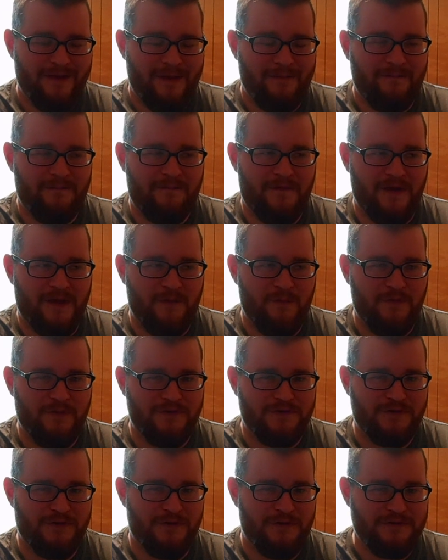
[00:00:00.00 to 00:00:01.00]
I'm fucking with the
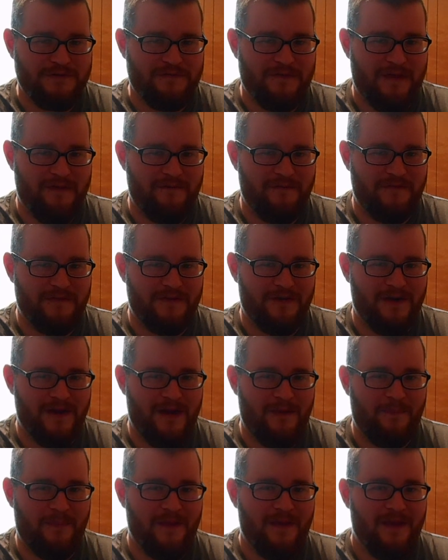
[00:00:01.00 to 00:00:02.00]
trolls if you haven't figured it
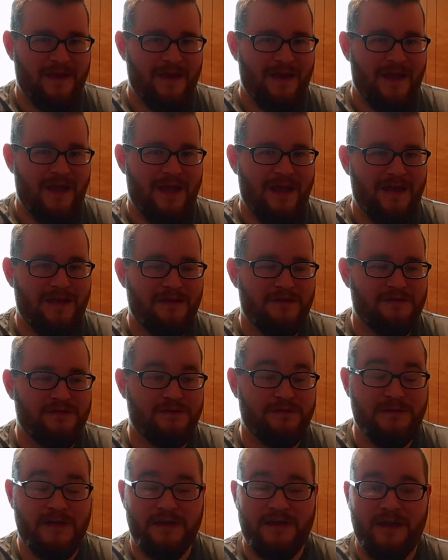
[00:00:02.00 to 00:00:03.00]
out. And
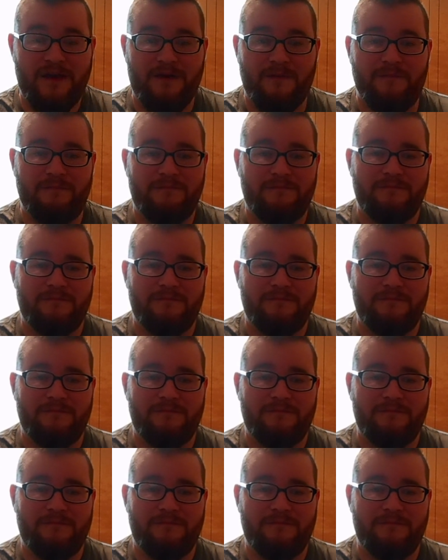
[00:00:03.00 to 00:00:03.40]
do take care.